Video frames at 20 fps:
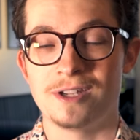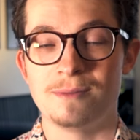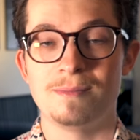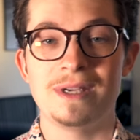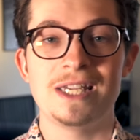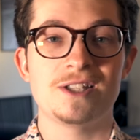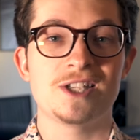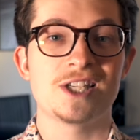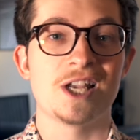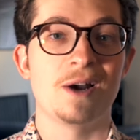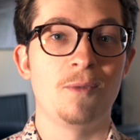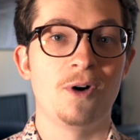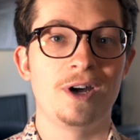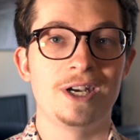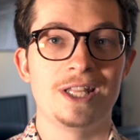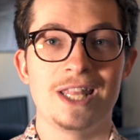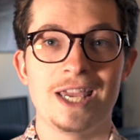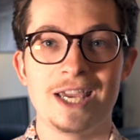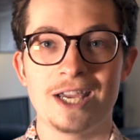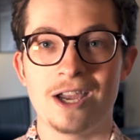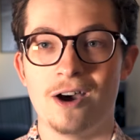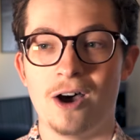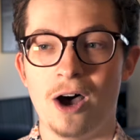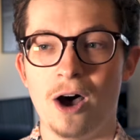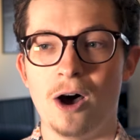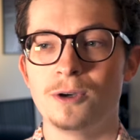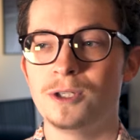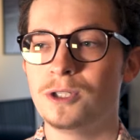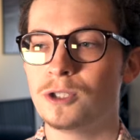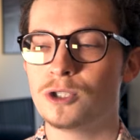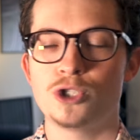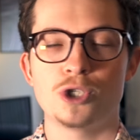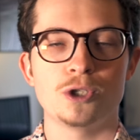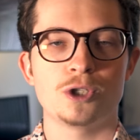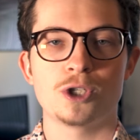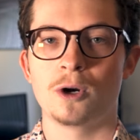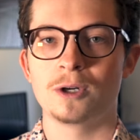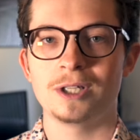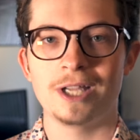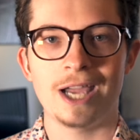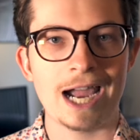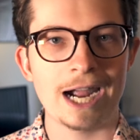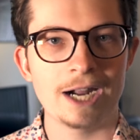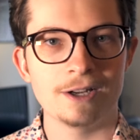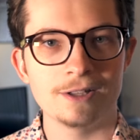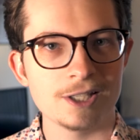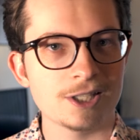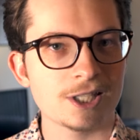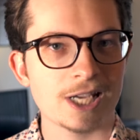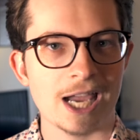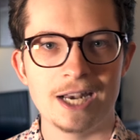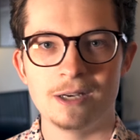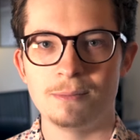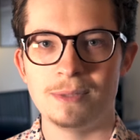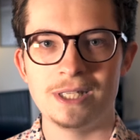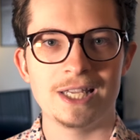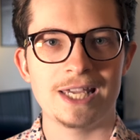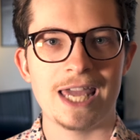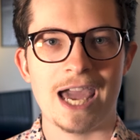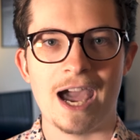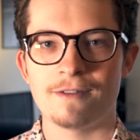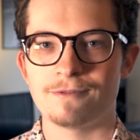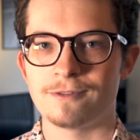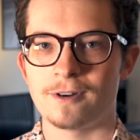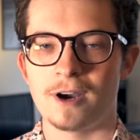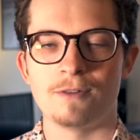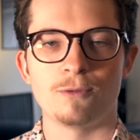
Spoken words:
You meet someone and they go, oh, you should totally hire this guy to be the gaffer.